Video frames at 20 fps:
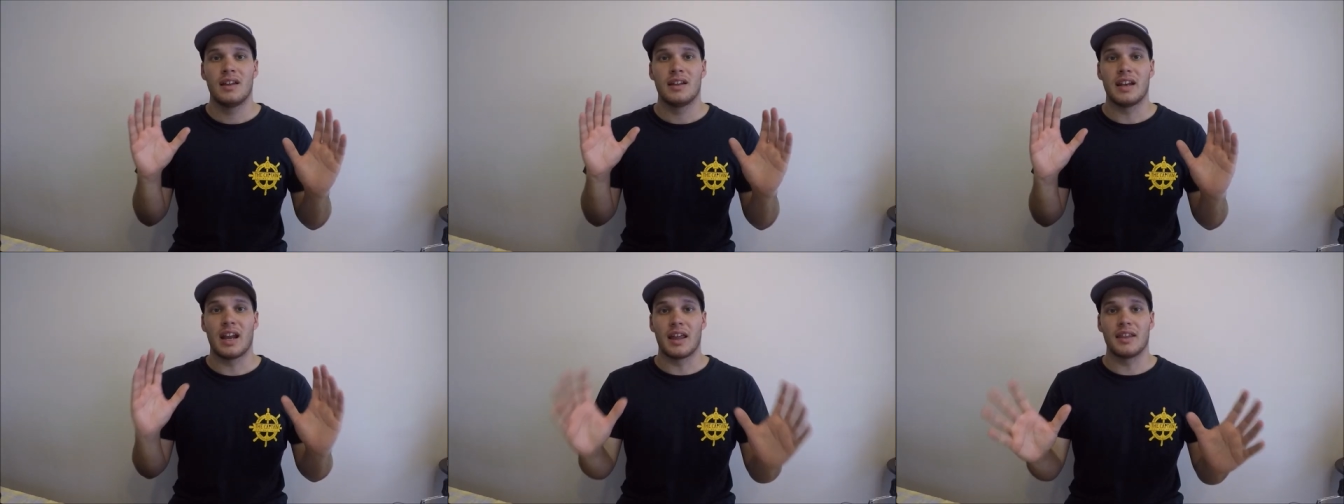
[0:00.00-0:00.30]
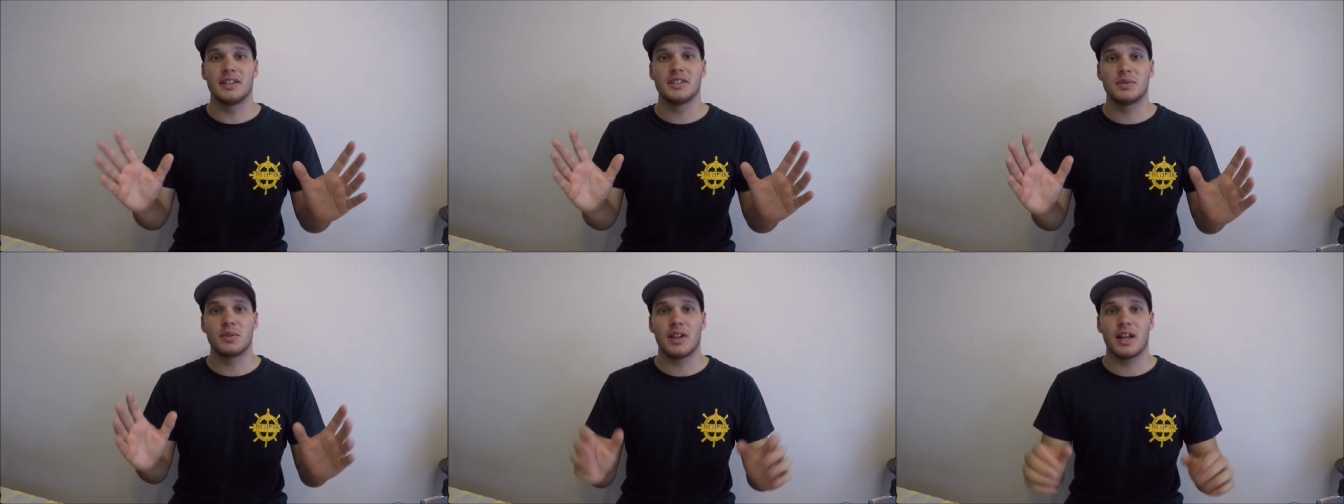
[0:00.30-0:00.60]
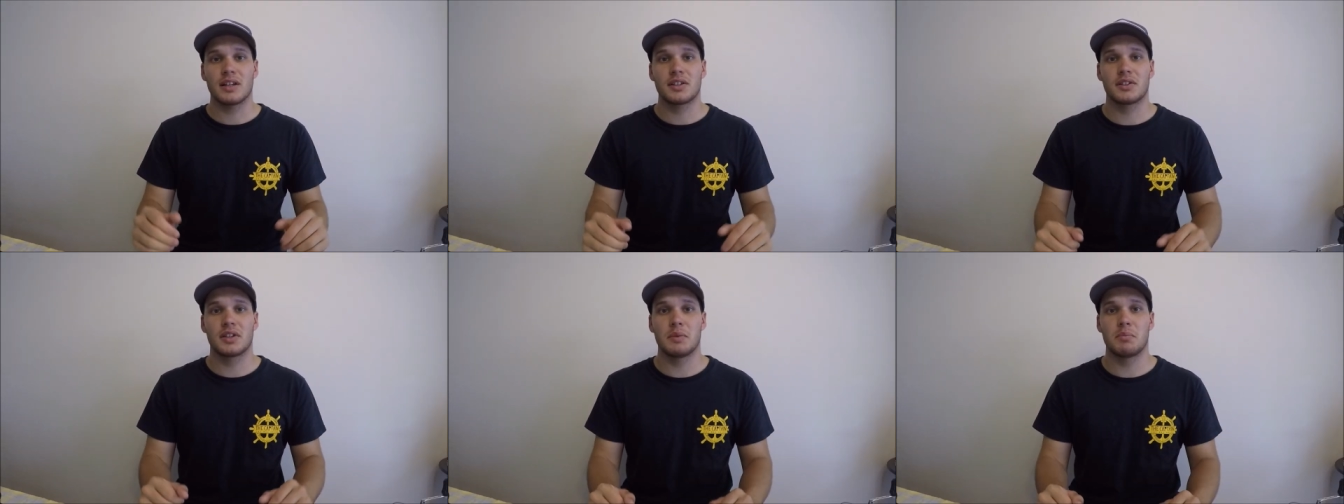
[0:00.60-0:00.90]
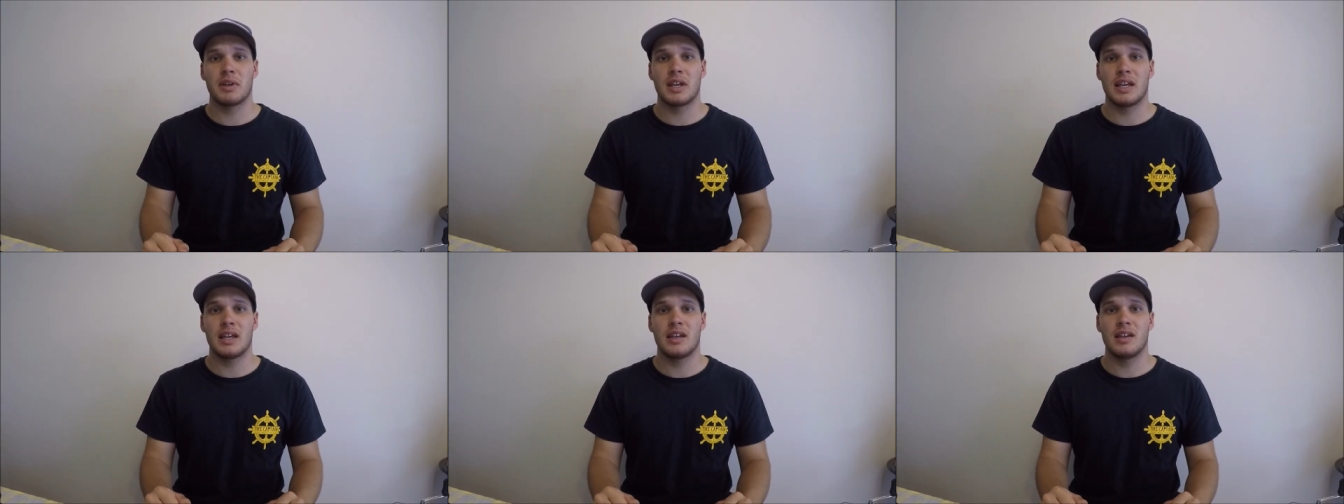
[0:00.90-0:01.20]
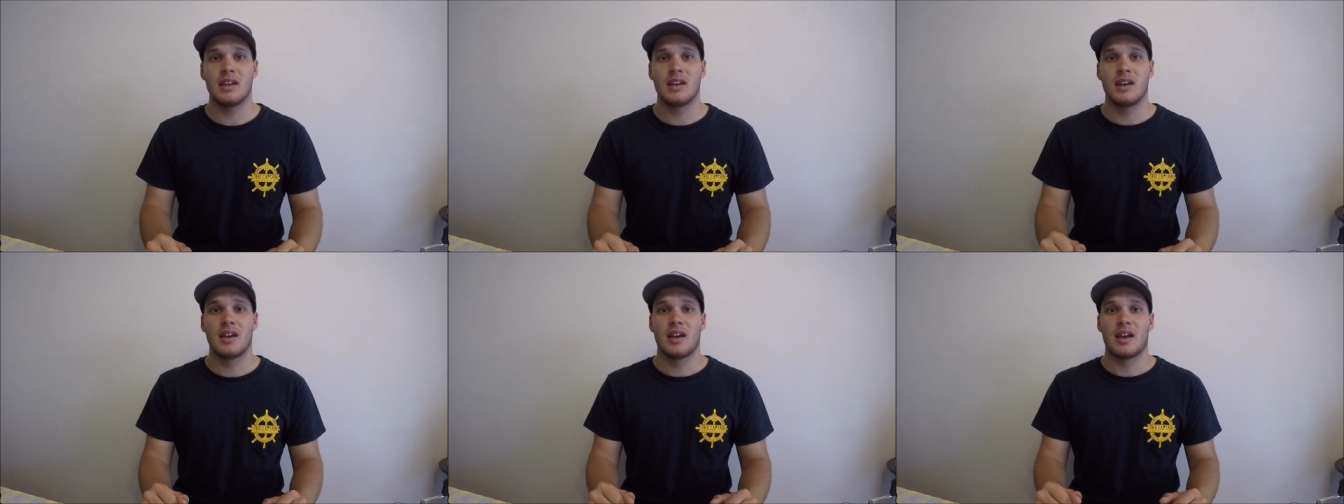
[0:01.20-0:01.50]
Now this will actually
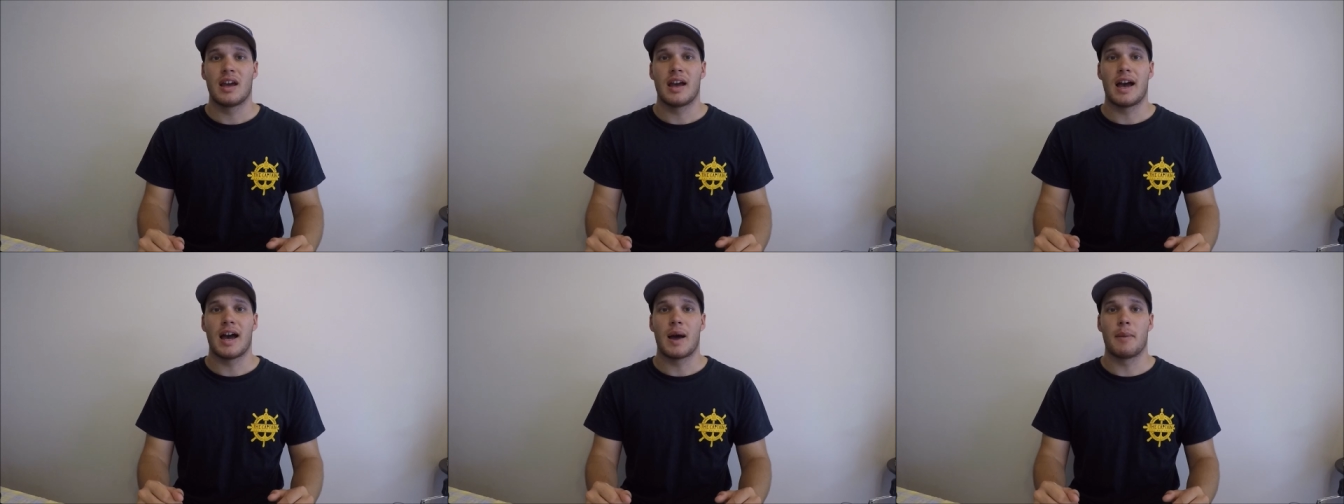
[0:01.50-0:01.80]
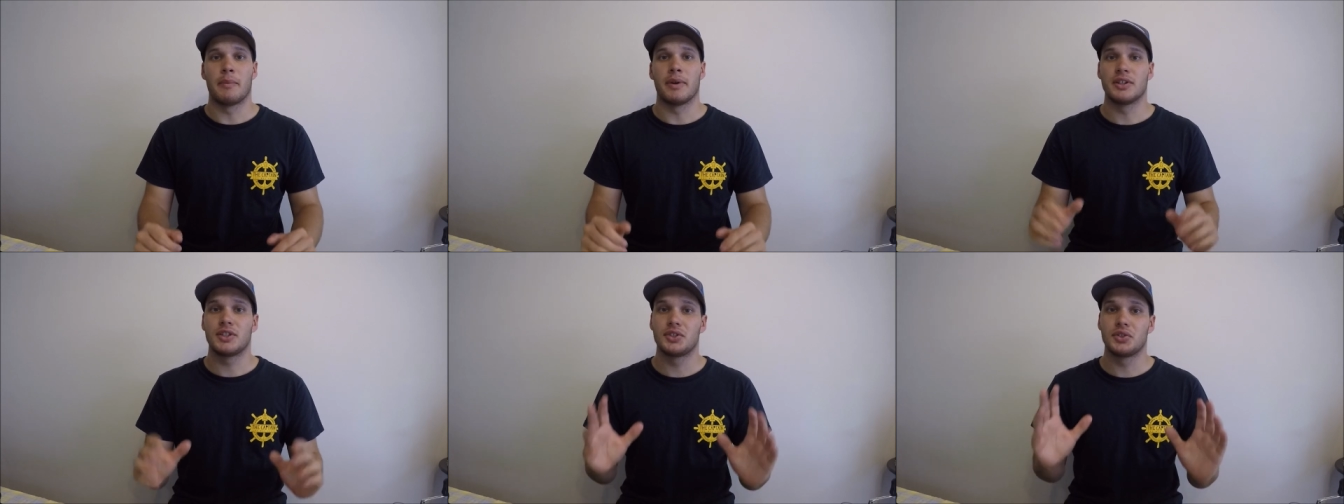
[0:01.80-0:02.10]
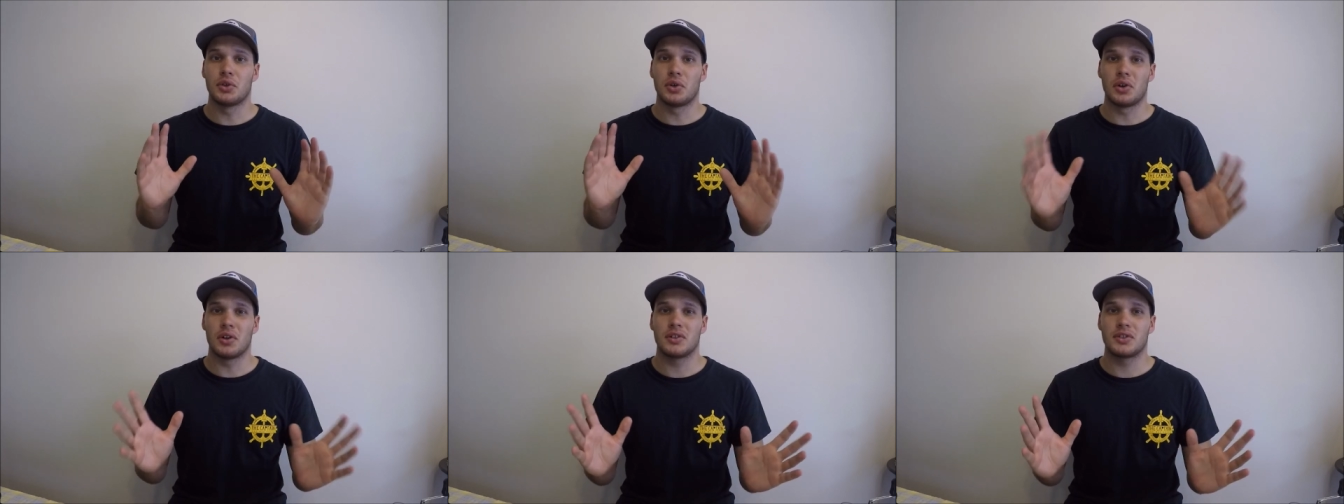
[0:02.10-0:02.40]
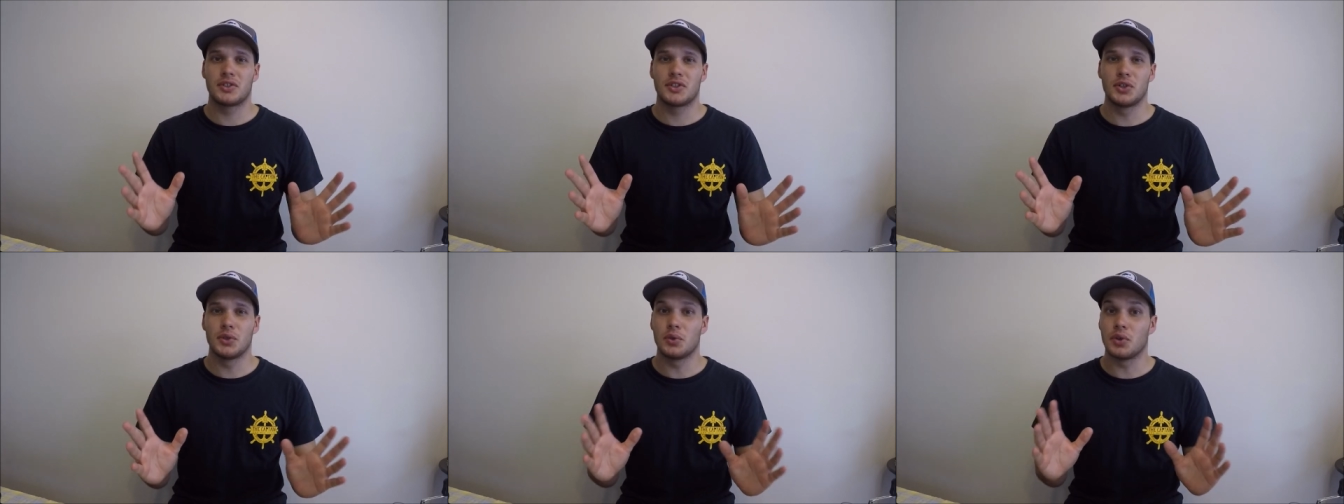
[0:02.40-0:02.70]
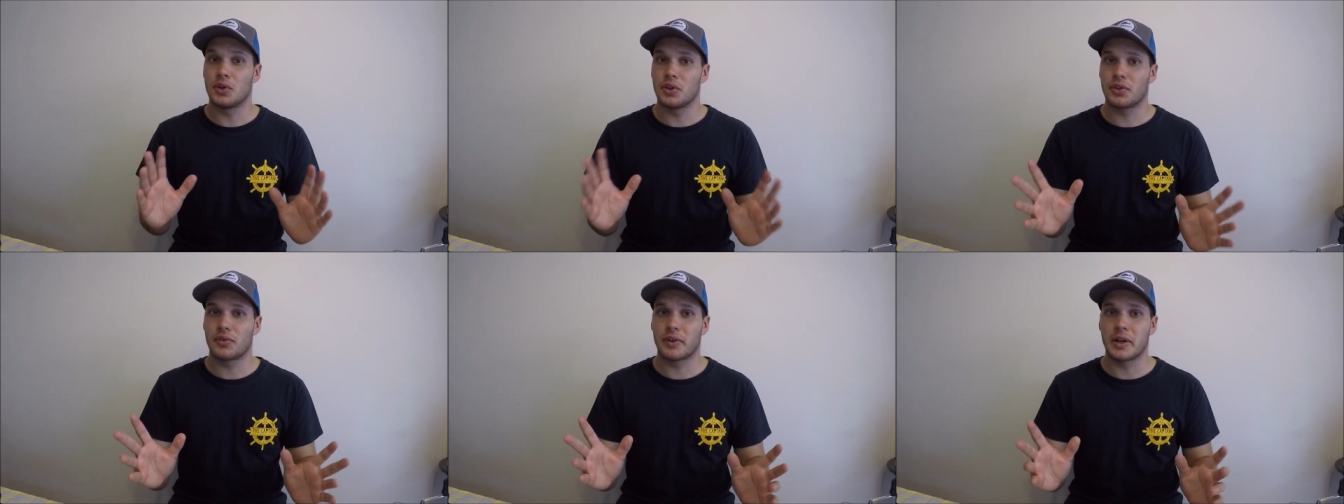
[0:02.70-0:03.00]
be um, a short two
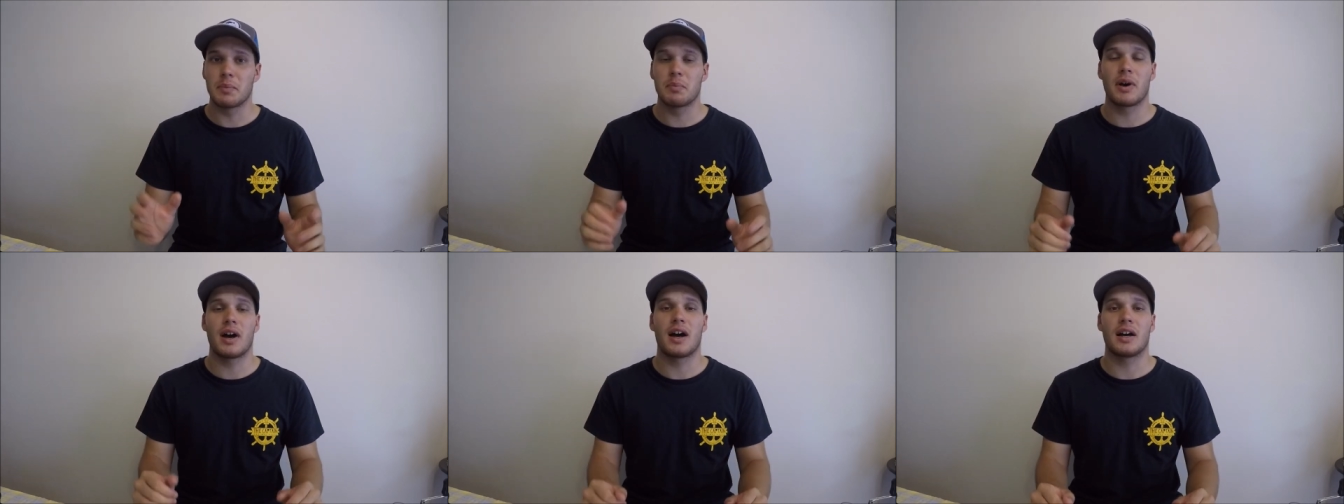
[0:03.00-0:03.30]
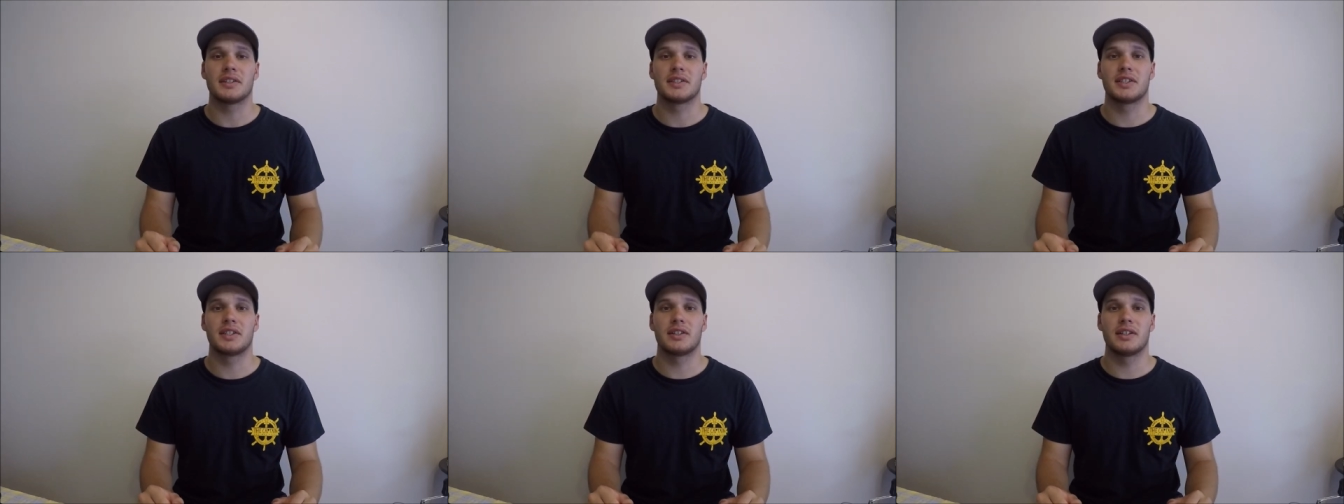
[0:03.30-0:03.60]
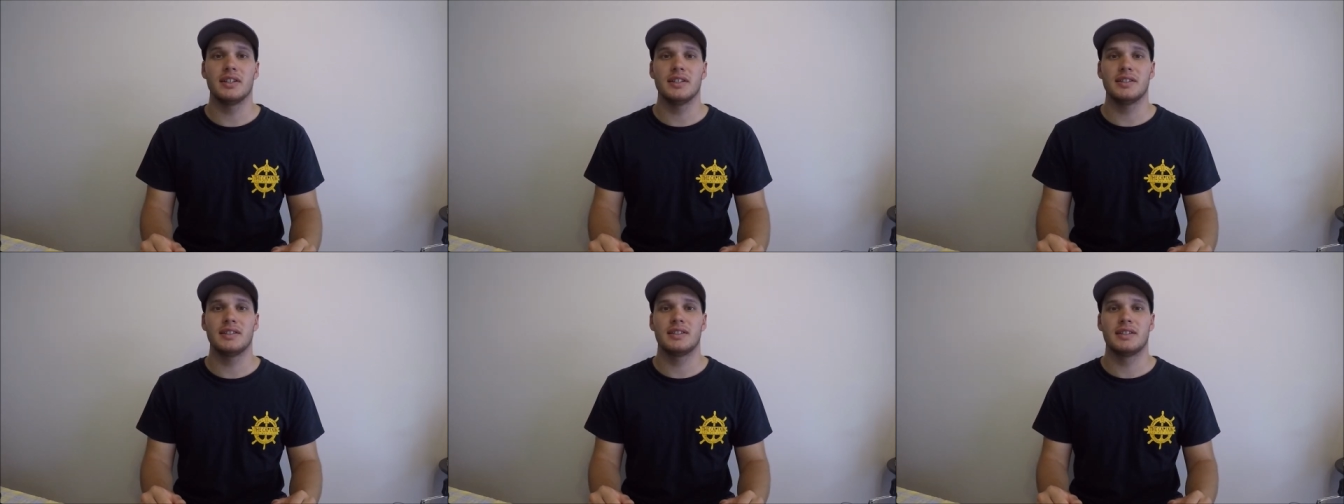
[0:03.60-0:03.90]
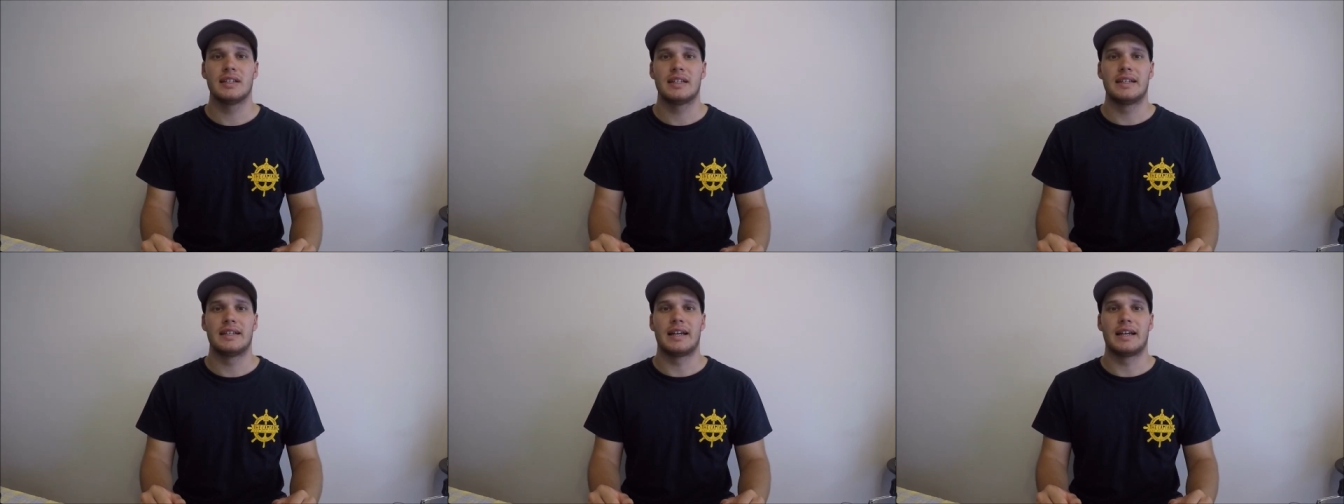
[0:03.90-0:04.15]
or three part series.